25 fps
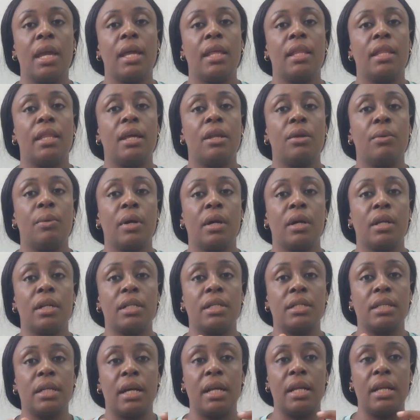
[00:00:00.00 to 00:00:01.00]
Then we're gonna
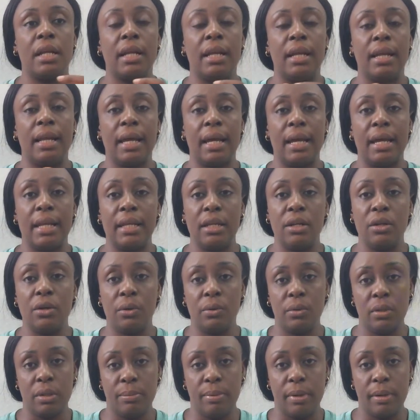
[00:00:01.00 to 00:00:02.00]
start lining
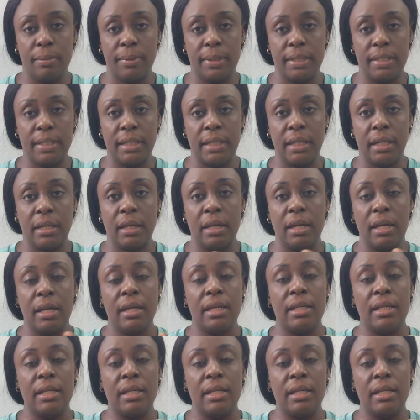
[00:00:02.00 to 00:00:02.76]
out the property,